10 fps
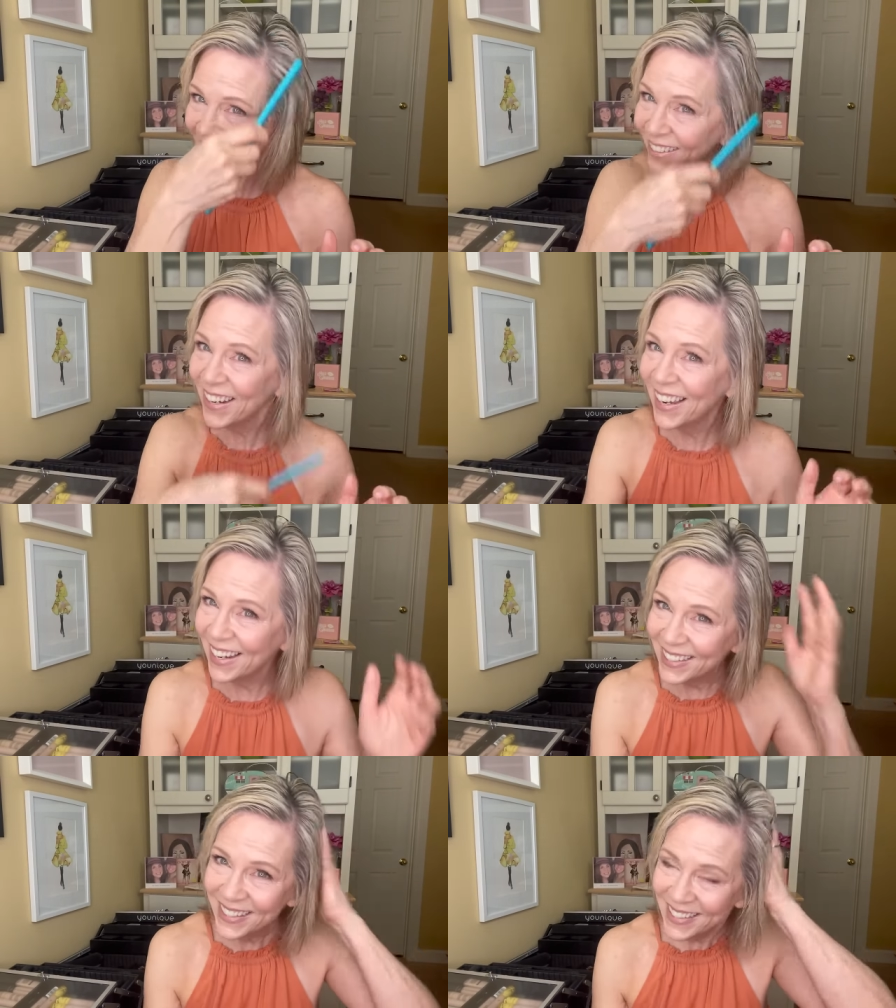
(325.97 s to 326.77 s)

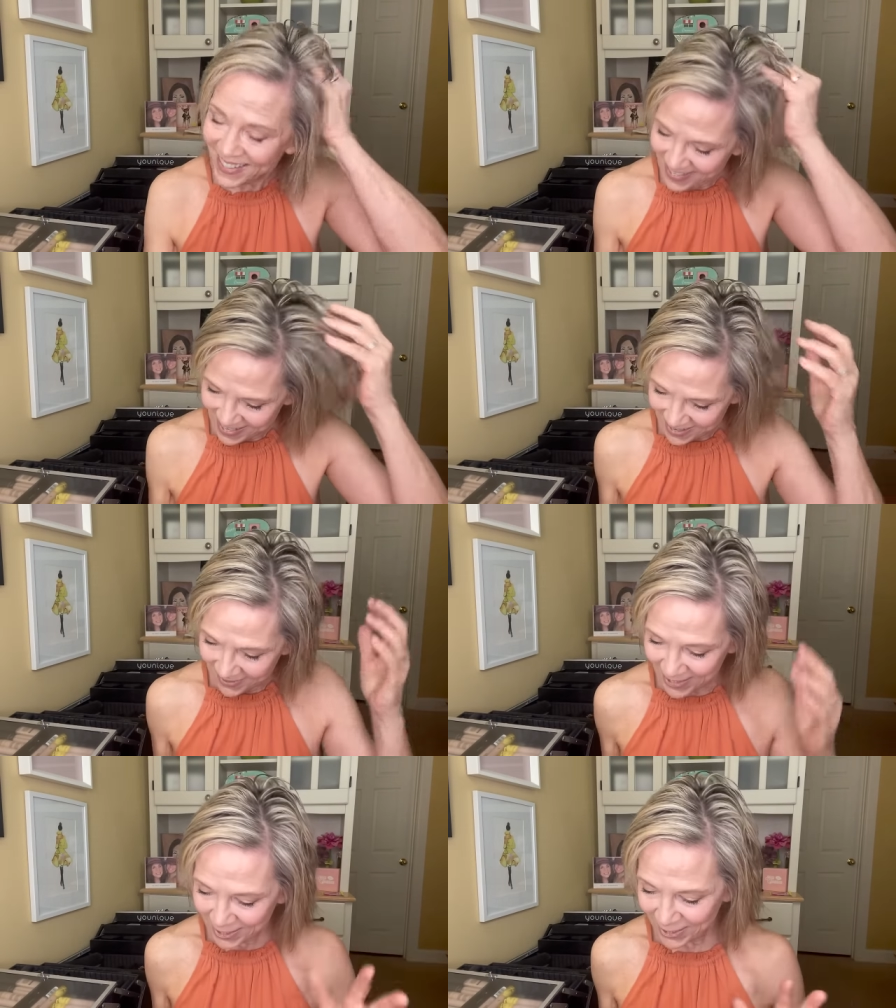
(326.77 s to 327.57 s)
Okay.
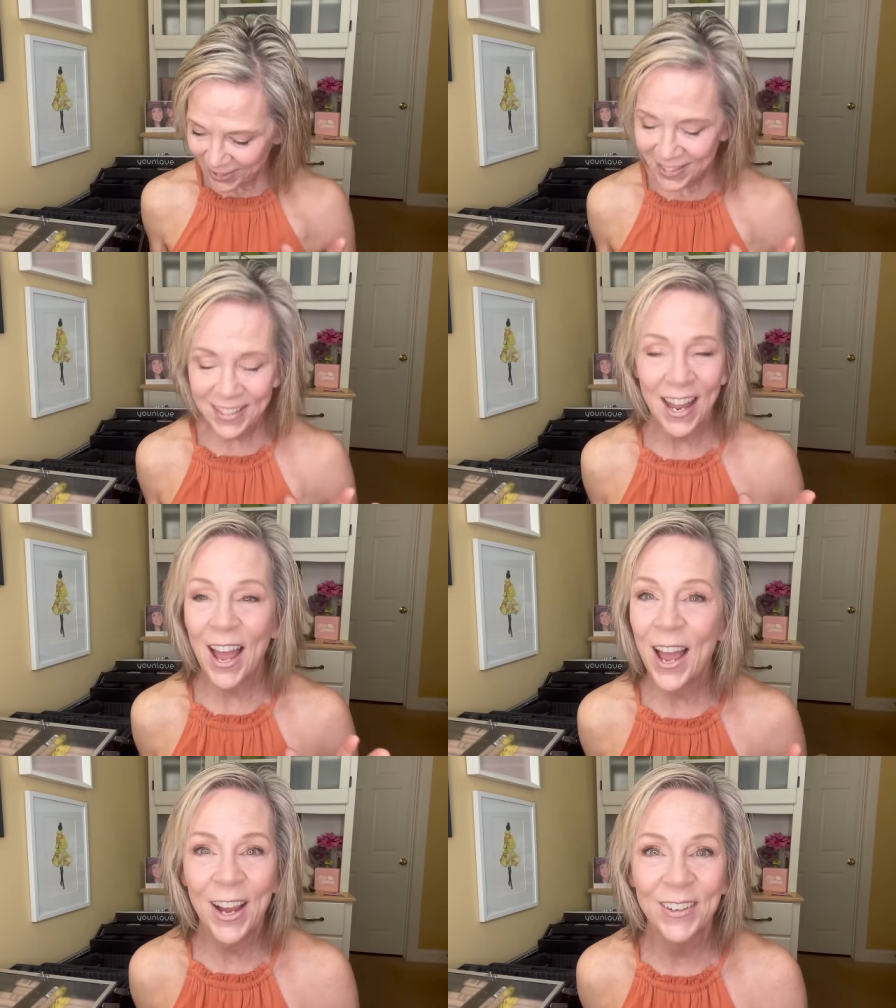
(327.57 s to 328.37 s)
This,
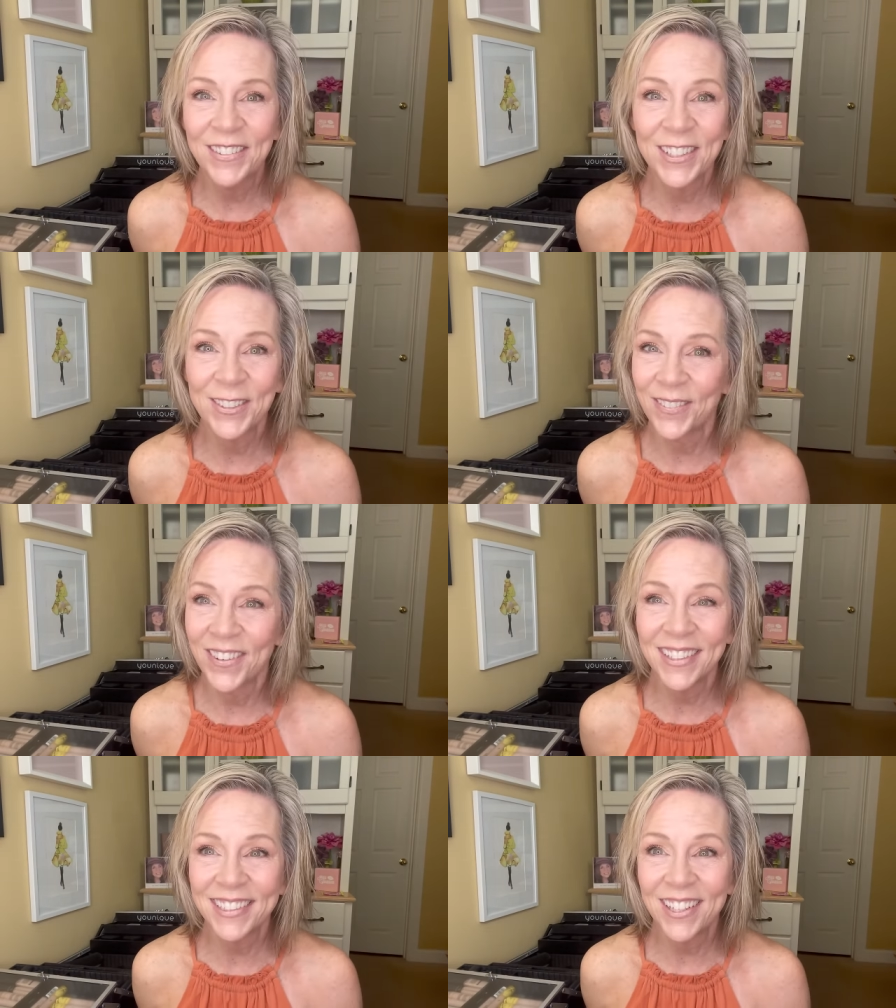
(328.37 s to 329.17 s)
I hope this
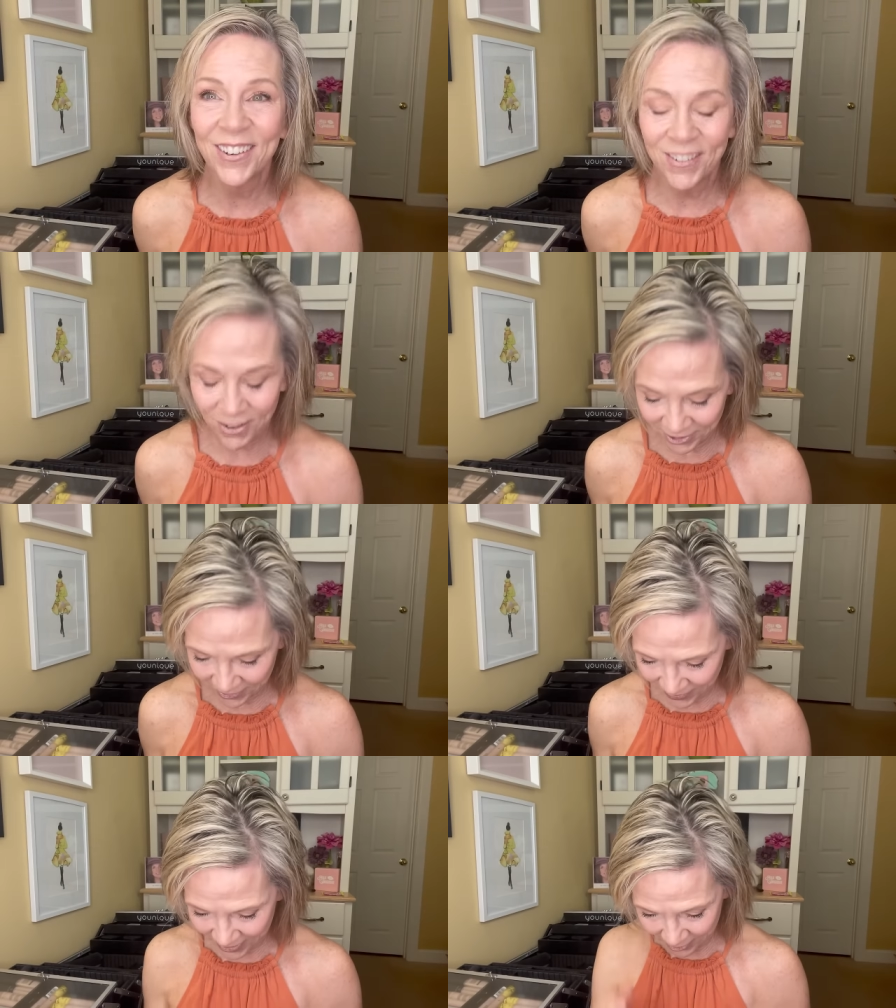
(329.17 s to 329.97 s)
works. Y'all cross
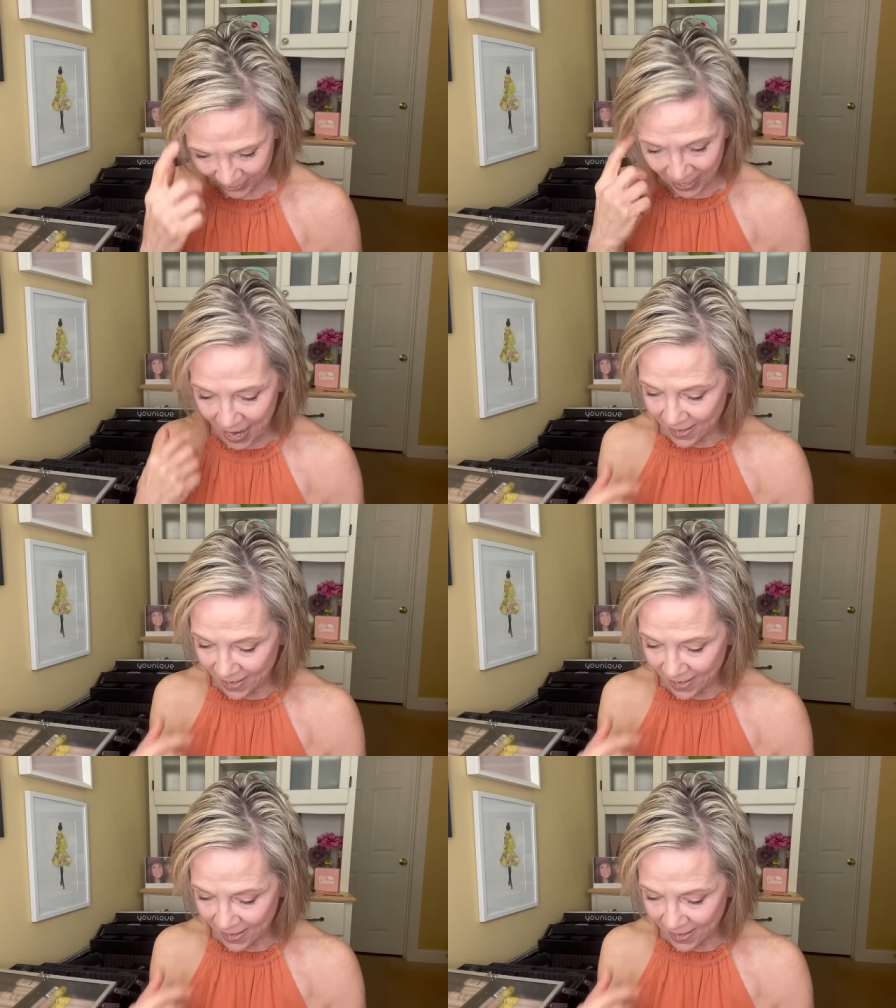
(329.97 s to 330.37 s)
your fingers.